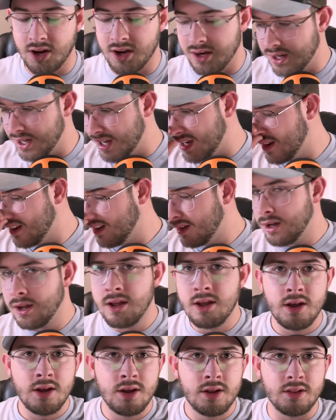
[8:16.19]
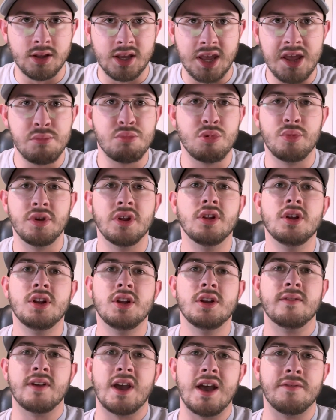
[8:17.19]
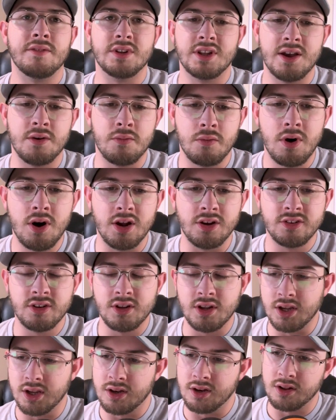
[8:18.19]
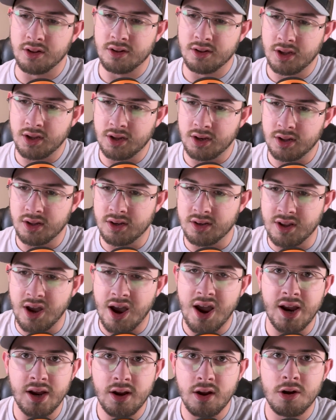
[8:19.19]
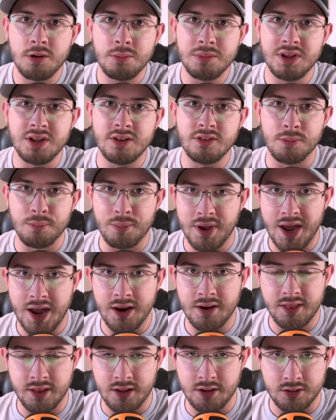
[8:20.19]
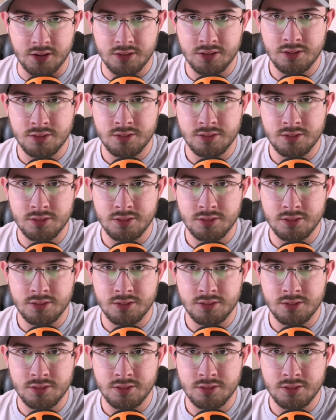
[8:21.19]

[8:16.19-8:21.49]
I need the capability of having that watch, and it dying on me is a bad thing.